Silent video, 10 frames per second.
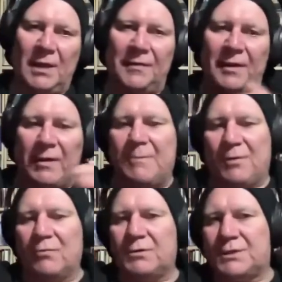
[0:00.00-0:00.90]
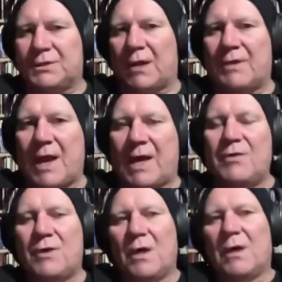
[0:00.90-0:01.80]
and that they were brought to
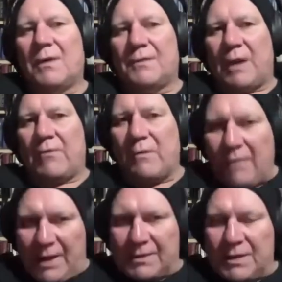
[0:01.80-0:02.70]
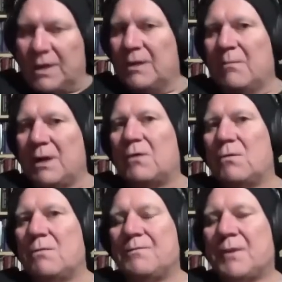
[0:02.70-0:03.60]
Stonehenge. They were erected in the
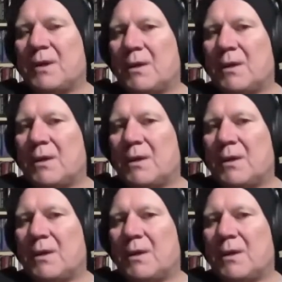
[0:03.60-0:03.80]
middle